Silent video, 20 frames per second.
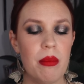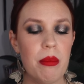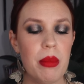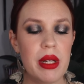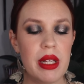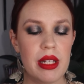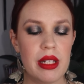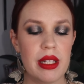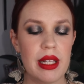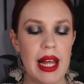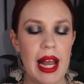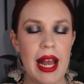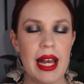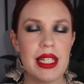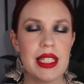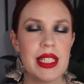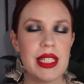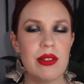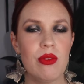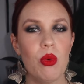but it
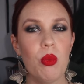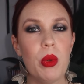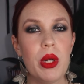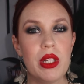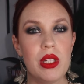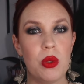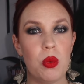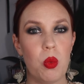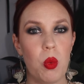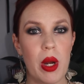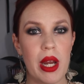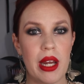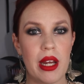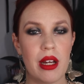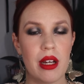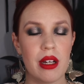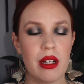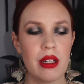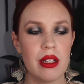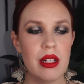lasts even when you
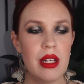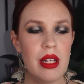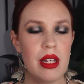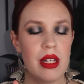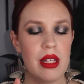wear